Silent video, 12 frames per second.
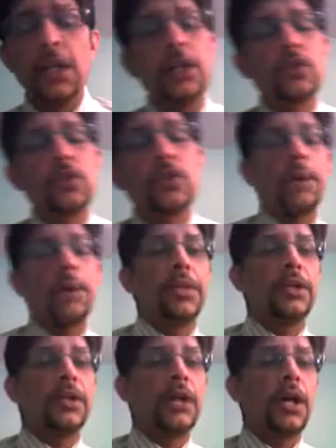it could have
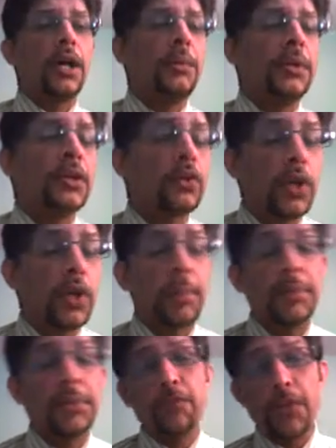been
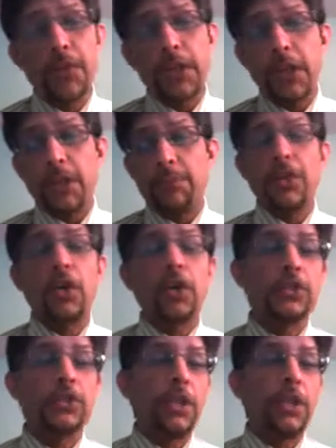a free hit because